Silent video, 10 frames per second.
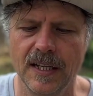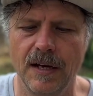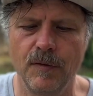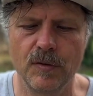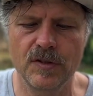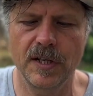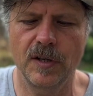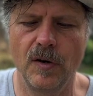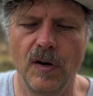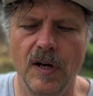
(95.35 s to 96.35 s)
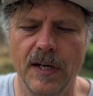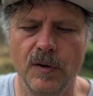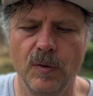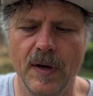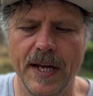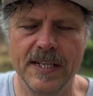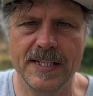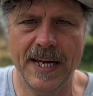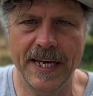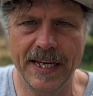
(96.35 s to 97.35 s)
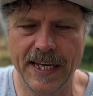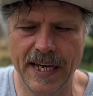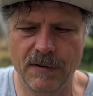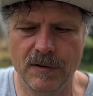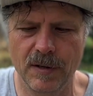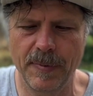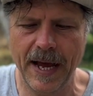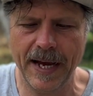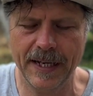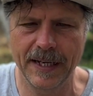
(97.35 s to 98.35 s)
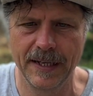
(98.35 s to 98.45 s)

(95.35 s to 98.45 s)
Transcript: They've also got a little intake here on the back.